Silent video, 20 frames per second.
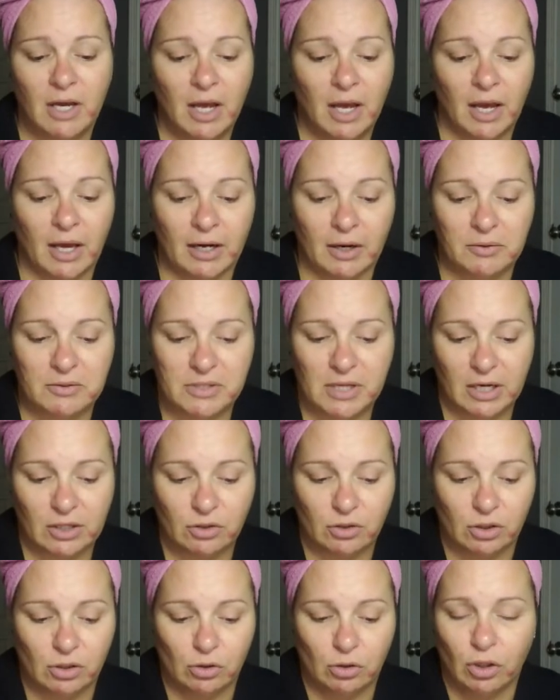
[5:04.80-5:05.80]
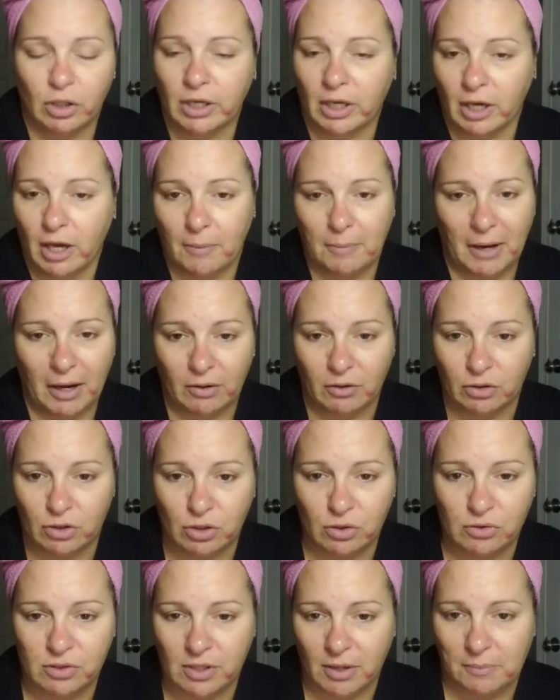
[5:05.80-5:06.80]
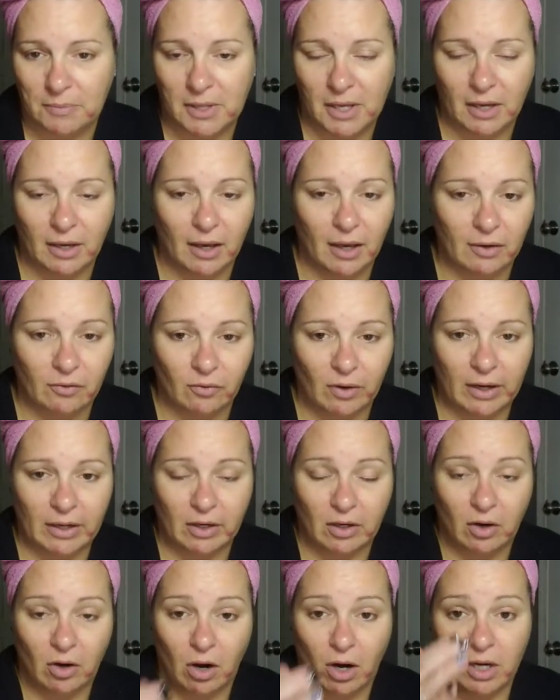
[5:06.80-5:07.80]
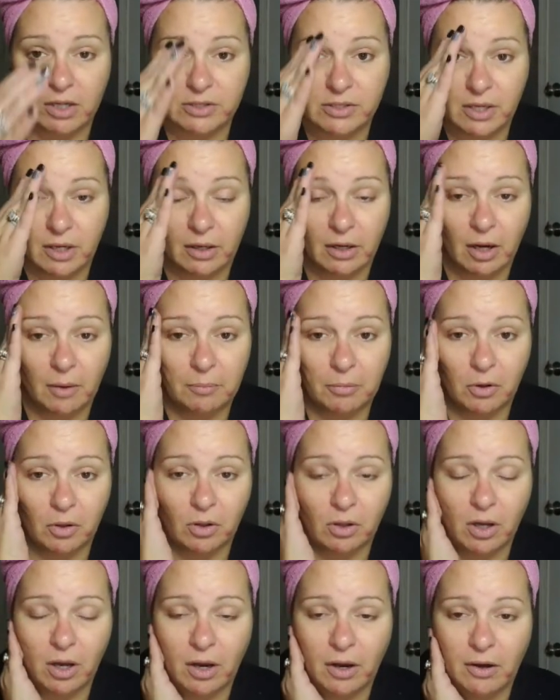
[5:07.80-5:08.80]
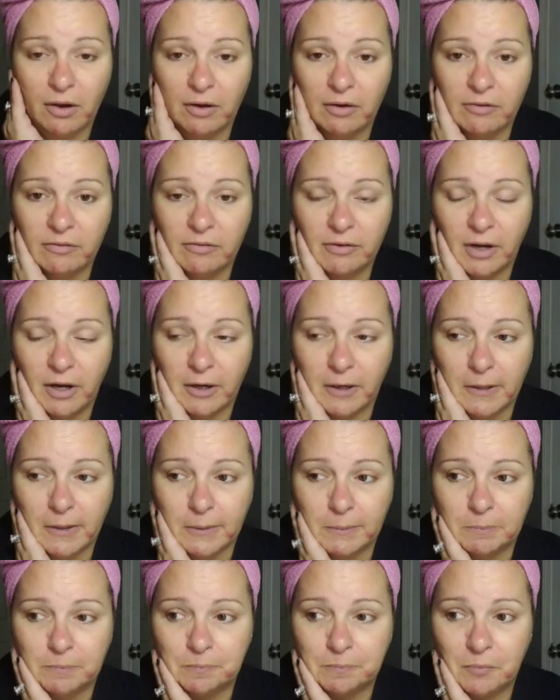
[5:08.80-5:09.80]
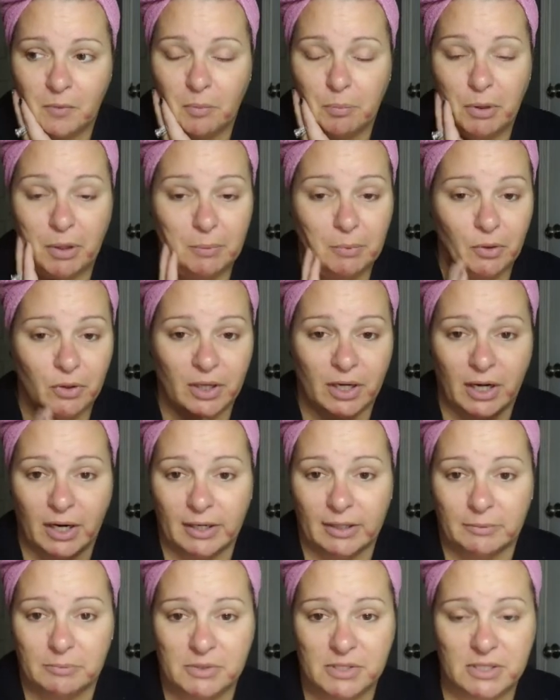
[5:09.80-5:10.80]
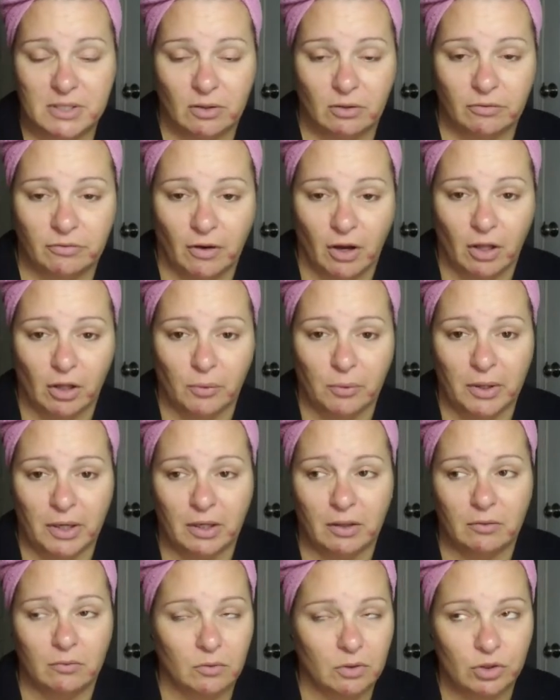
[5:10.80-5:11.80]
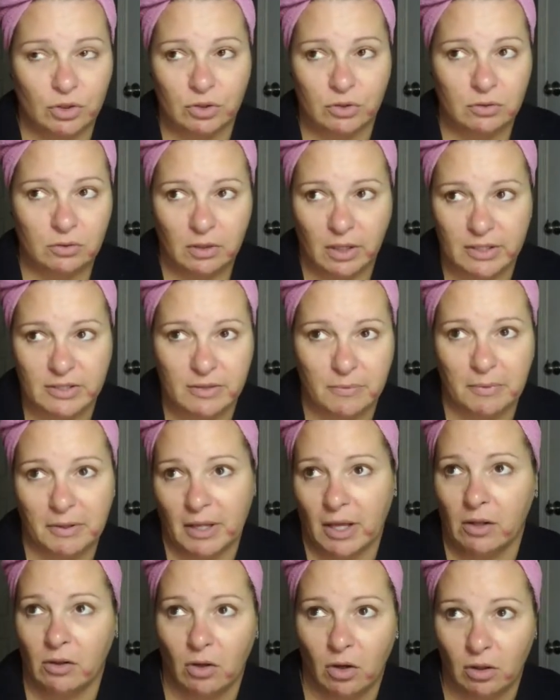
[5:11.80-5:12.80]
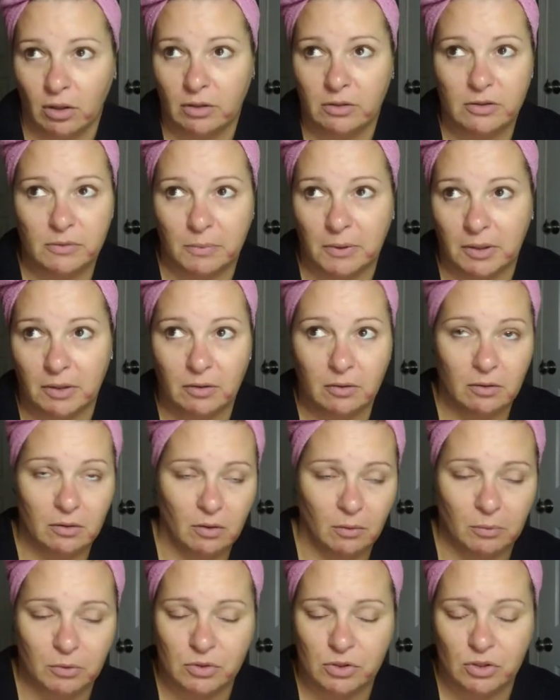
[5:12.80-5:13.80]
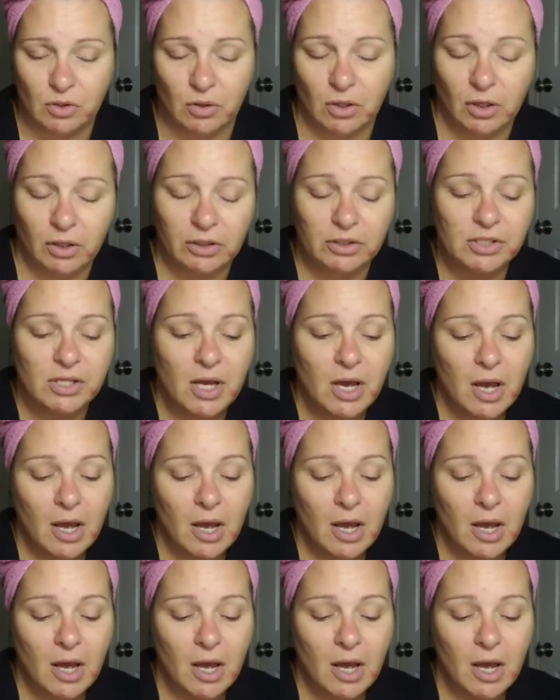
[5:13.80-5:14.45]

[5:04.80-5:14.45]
And I was actually looking up how to do something and ran across a couple of people that I am still following, which hasn't been that long. It's been almost 2 years.